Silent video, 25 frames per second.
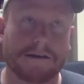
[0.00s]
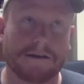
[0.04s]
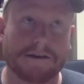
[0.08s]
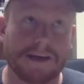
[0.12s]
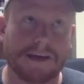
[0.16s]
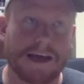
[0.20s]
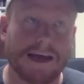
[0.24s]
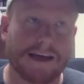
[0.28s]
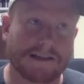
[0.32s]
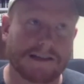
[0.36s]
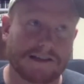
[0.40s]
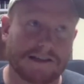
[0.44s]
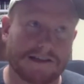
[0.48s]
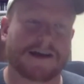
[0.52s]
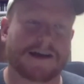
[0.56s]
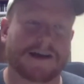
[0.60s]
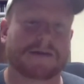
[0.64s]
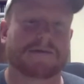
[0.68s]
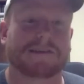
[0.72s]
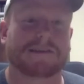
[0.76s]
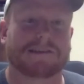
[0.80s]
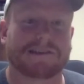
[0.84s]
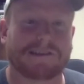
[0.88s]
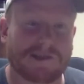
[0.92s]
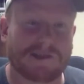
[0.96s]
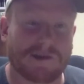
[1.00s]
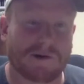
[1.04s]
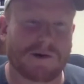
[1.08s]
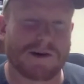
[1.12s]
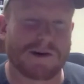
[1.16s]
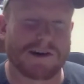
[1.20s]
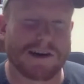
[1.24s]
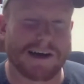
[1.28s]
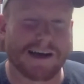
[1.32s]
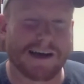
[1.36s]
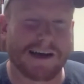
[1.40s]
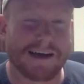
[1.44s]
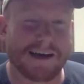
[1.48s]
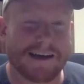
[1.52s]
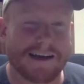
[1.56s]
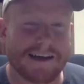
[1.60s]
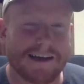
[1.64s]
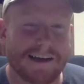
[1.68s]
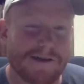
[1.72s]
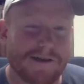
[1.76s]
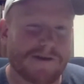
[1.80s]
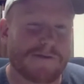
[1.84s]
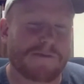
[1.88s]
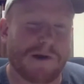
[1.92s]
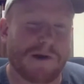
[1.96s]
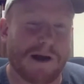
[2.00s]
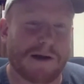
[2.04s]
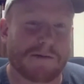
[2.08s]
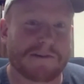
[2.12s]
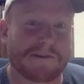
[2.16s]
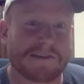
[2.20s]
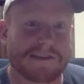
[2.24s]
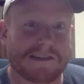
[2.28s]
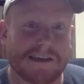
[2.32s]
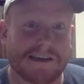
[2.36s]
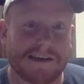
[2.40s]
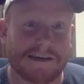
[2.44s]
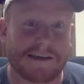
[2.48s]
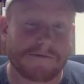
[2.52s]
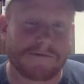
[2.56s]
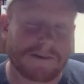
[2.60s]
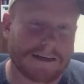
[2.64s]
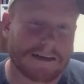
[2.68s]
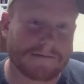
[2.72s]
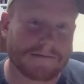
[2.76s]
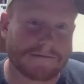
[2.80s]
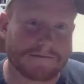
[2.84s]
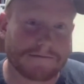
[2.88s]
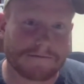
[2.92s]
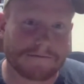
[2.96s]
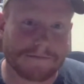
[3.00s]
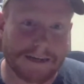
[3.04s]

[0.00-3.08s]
know, you ask Tommy Lasorda, he would probably say, well,